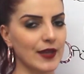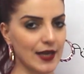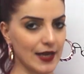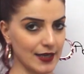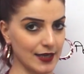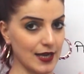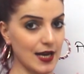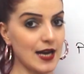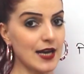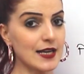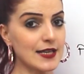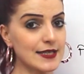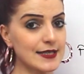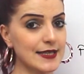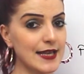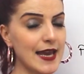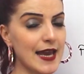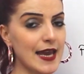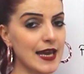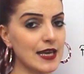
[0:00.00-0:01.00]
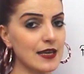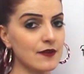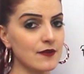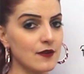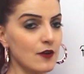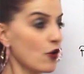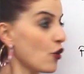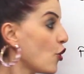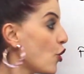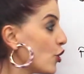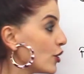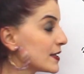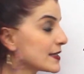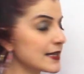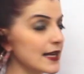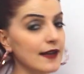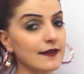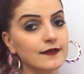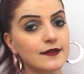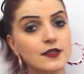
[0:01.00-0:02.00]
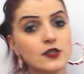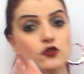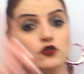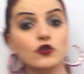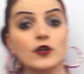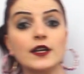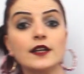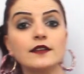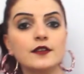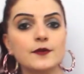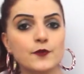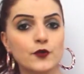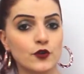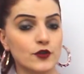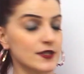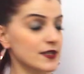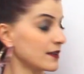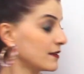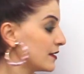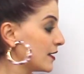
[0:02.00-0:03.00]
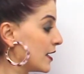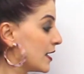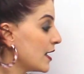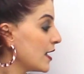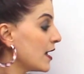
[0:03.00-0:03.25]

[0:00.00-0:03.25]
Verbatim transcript: And I say her sentence to another person.